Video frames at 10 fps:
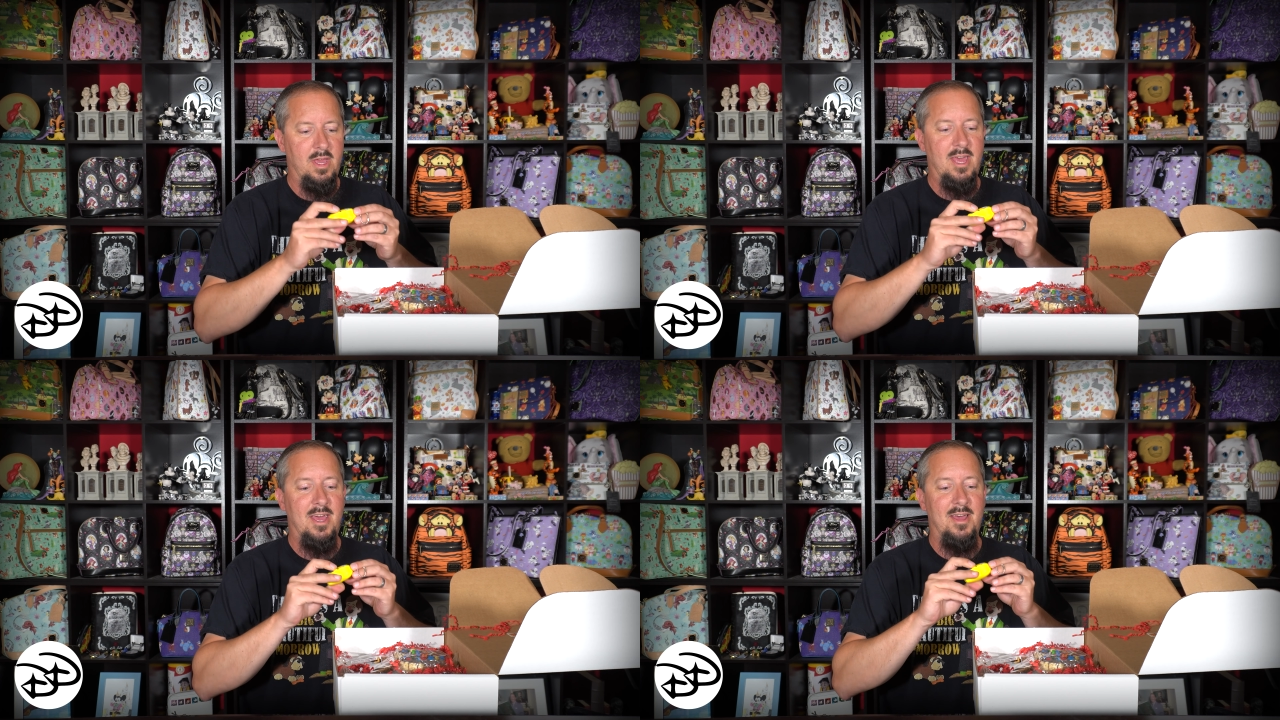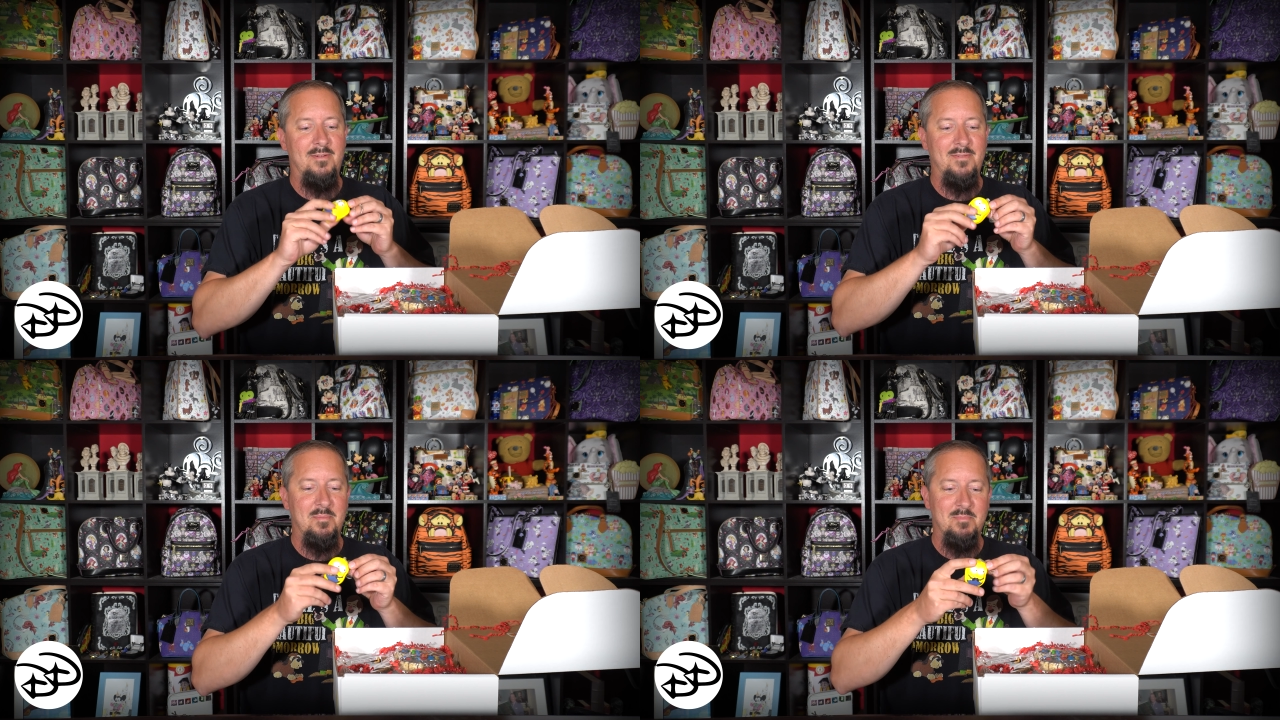
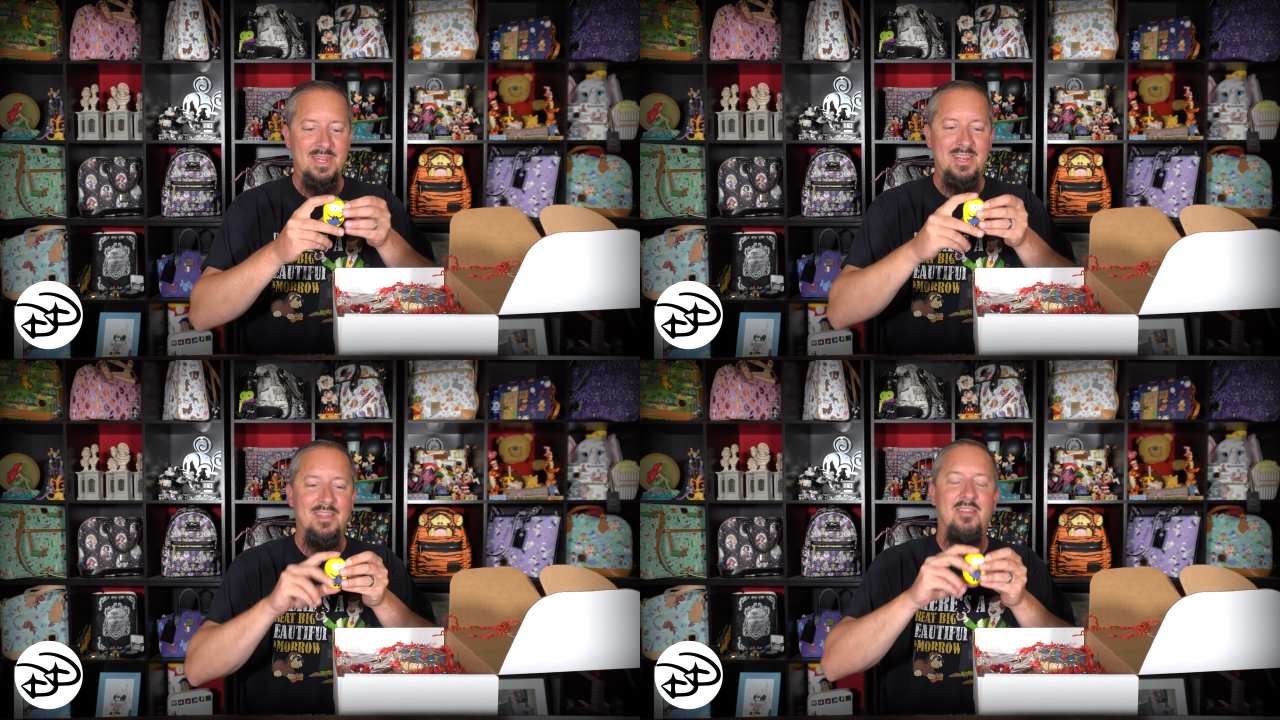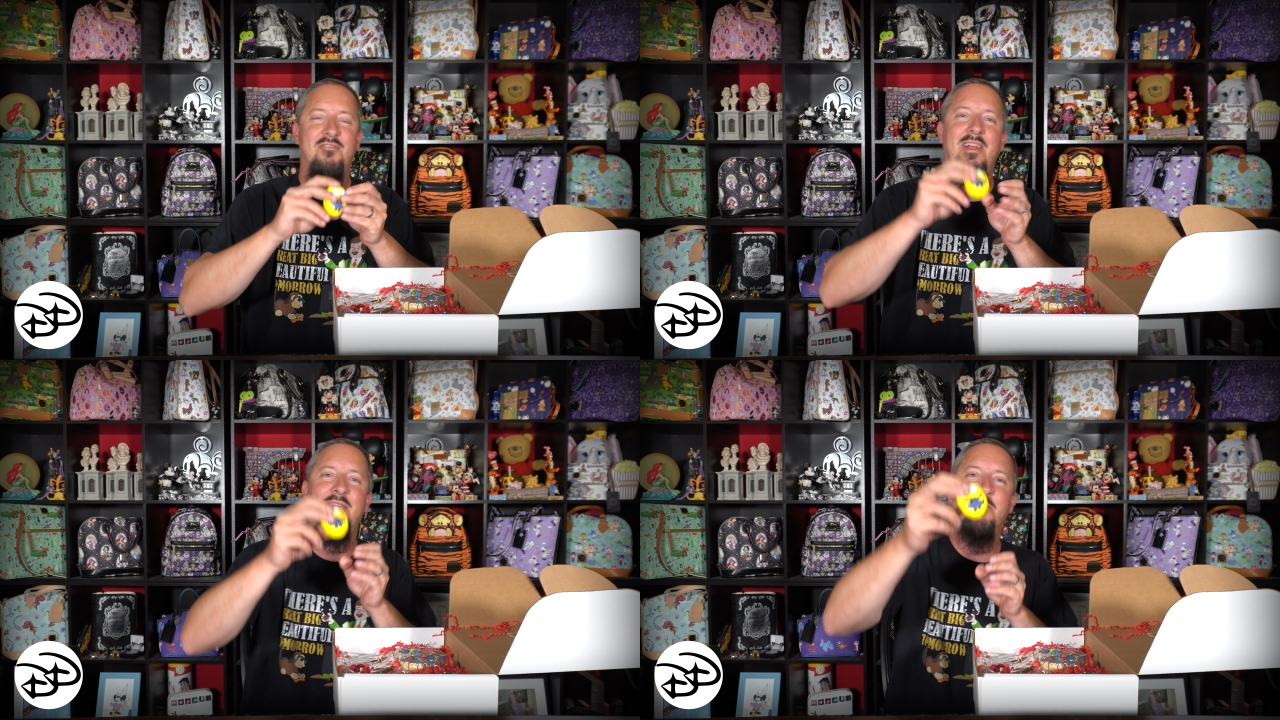have a Minion
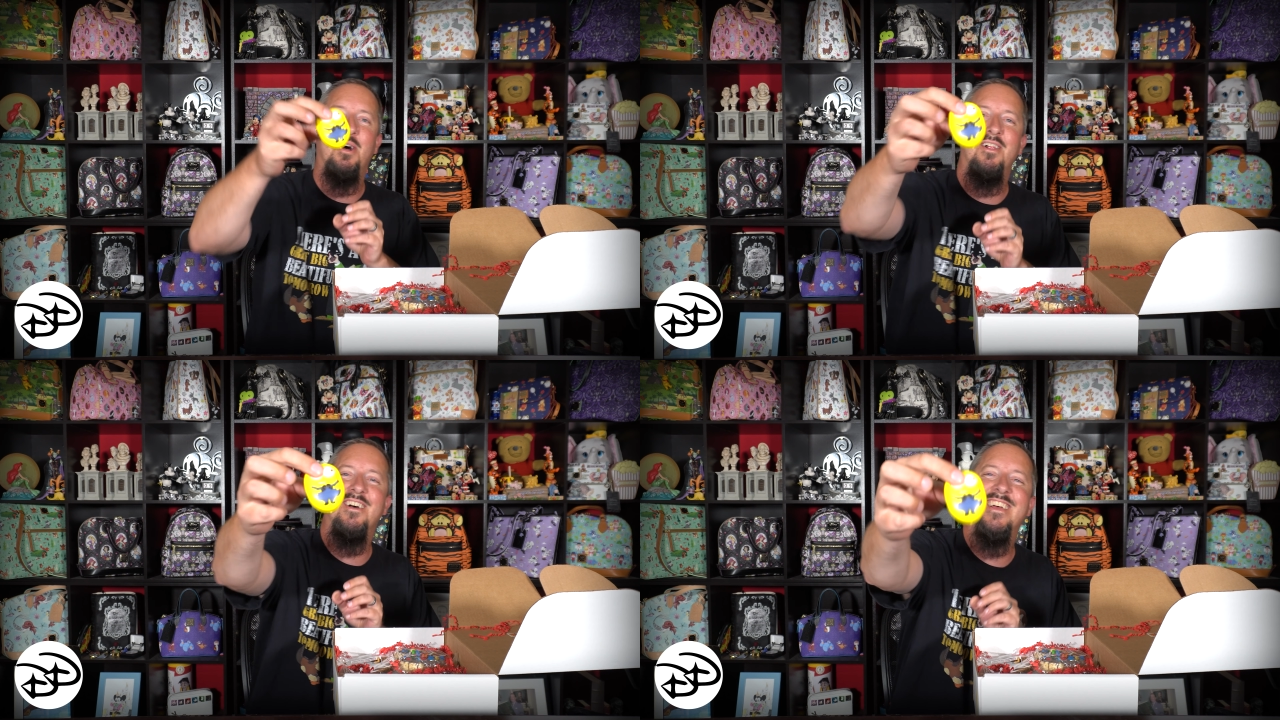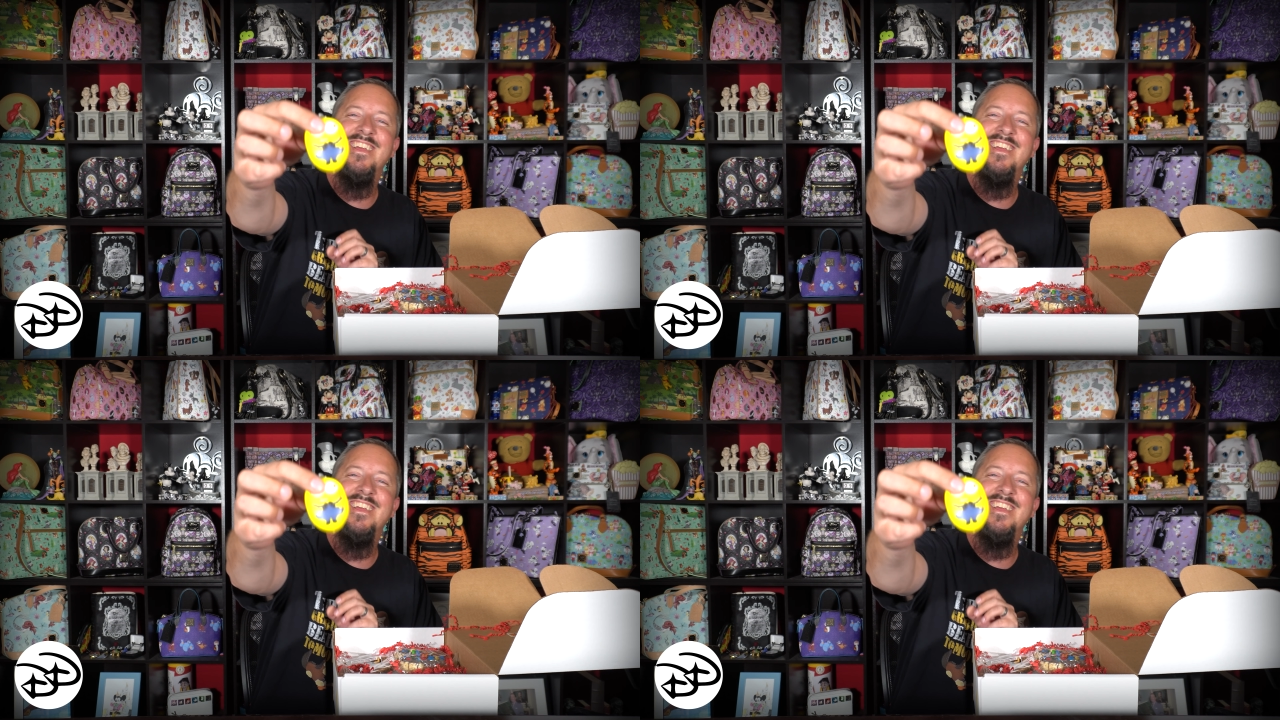stress ball.